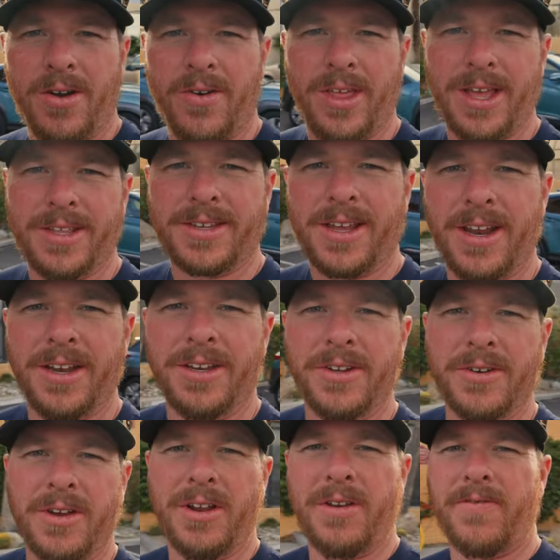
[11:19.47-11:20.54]
that's going to
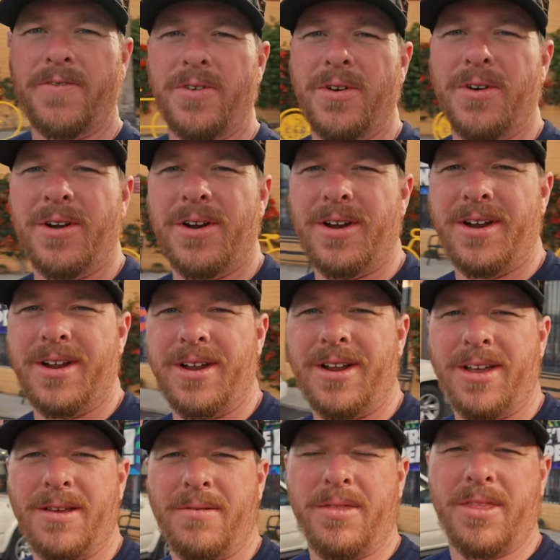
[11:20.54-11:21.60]
do it for
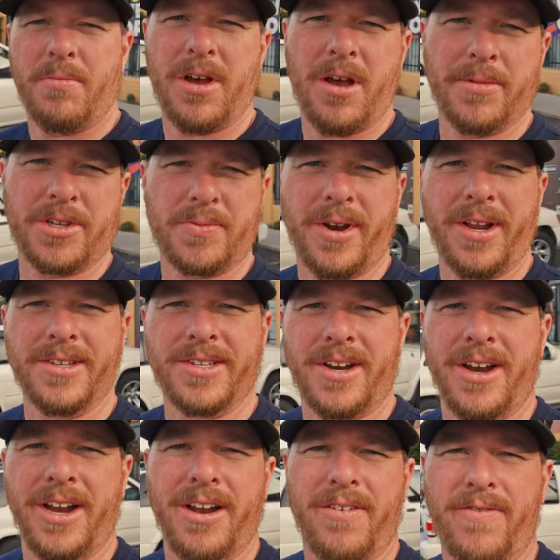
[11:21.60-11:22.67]
the Palm Springs
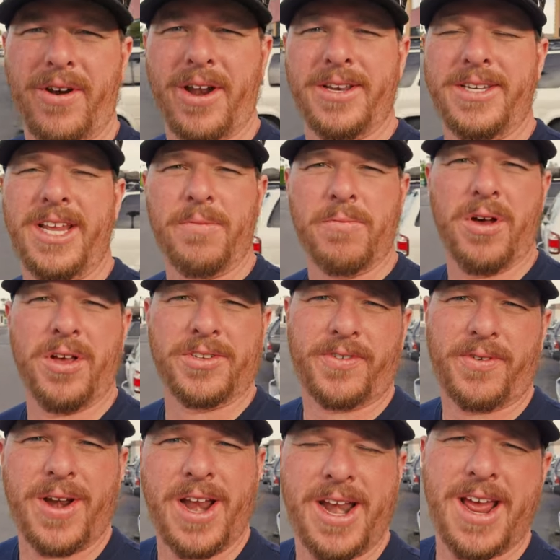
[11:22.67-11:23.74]
area for antique malls
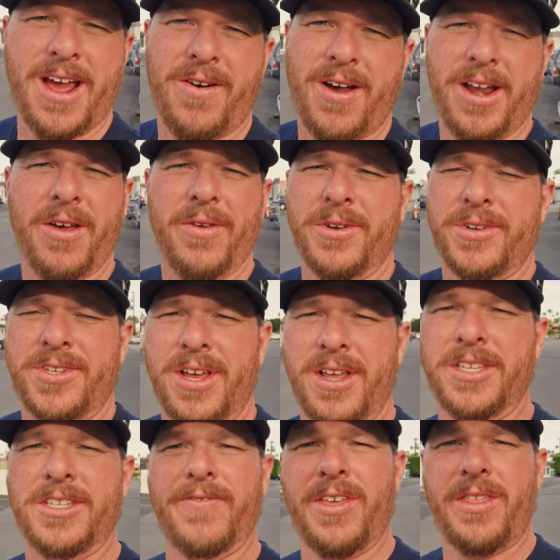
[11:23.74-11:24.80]
for right now. I know there's
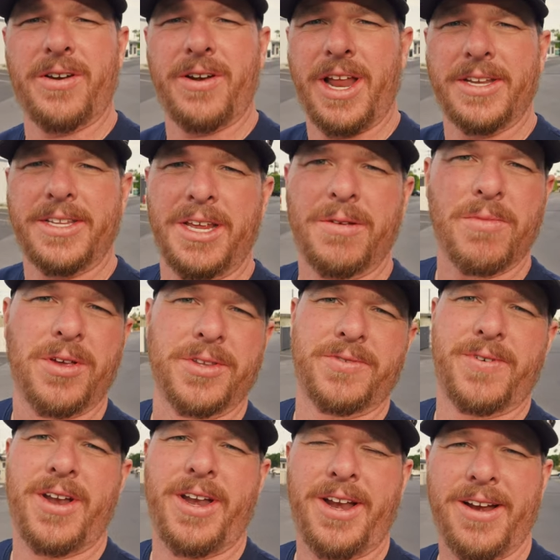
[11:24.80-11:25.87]
tons of other antique malls
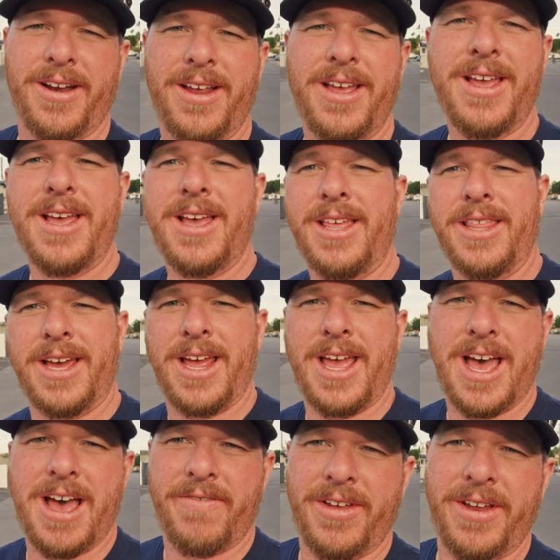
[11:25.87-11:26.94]
around here that I
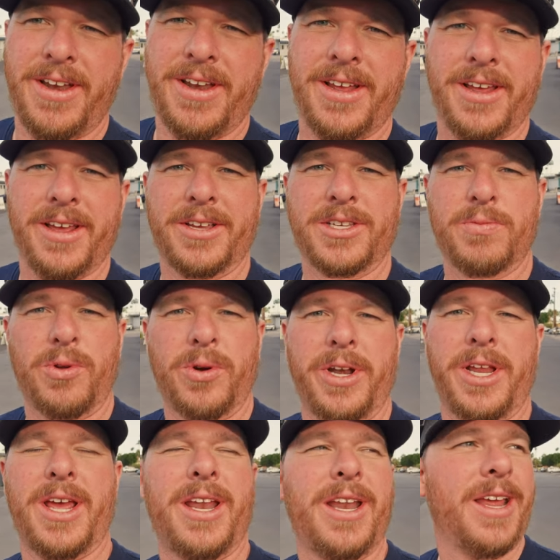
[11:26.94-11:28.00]
haven't uh, explored
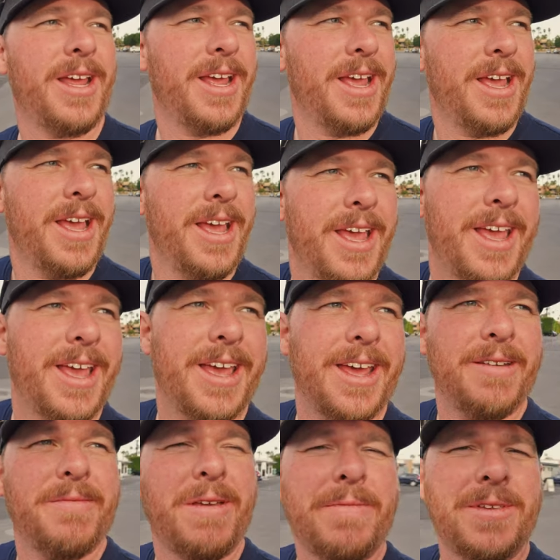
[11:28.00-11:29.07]
yet,
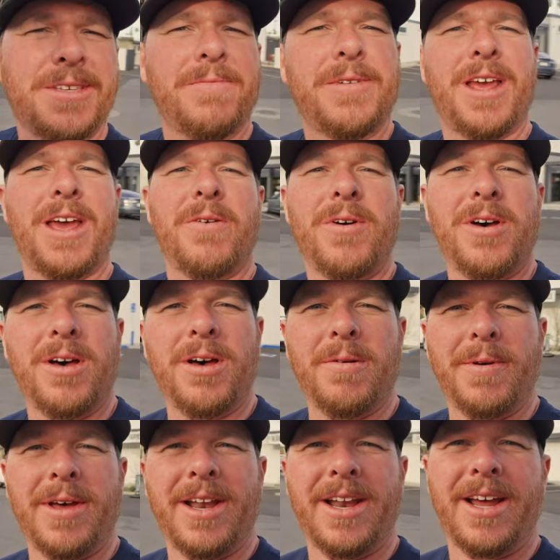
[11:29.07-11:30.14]
and maybe someday I will,
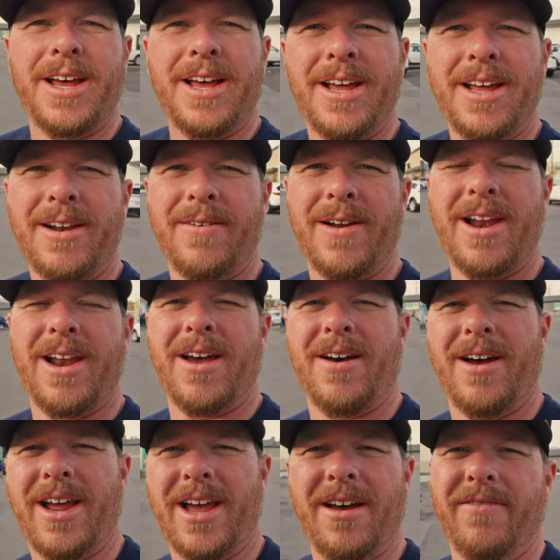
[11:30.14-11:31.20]
but uh, right now
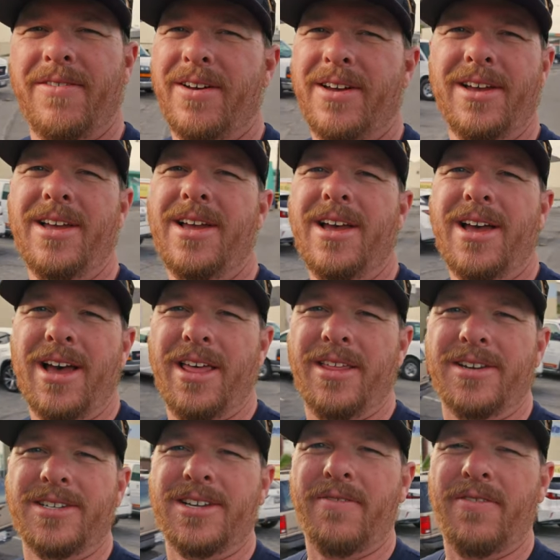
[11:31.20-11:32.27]
I have other
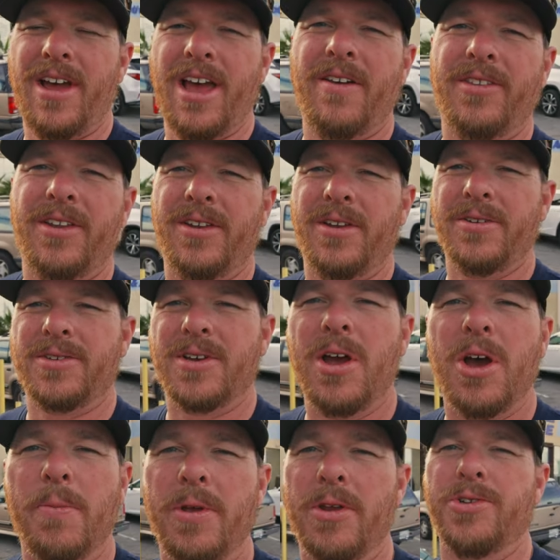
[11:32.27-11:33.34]
stuff I have to do. So I
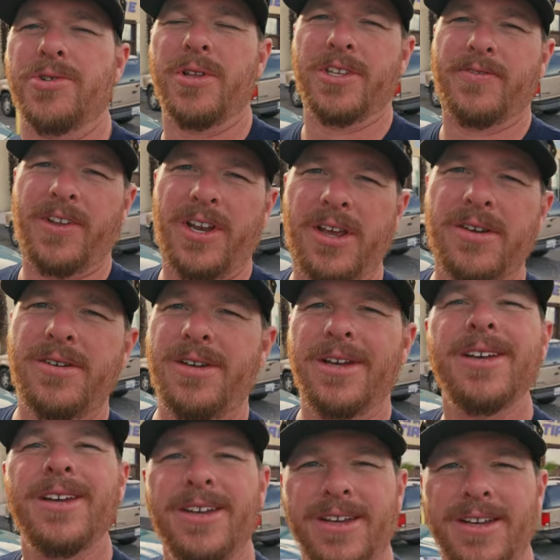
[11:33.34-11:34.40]
hope you enjoy this video.
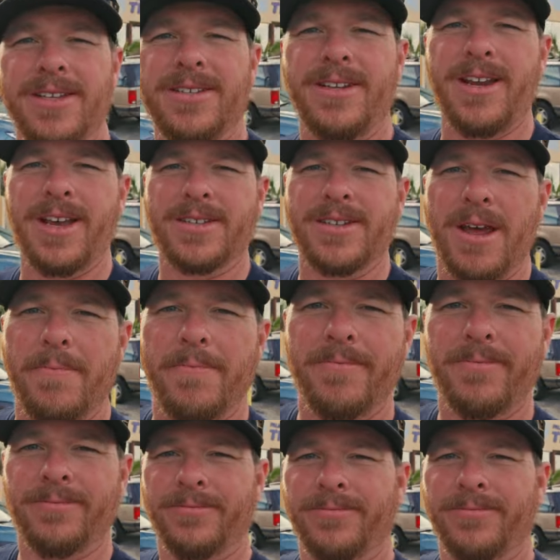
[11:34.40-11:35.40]
See you next time.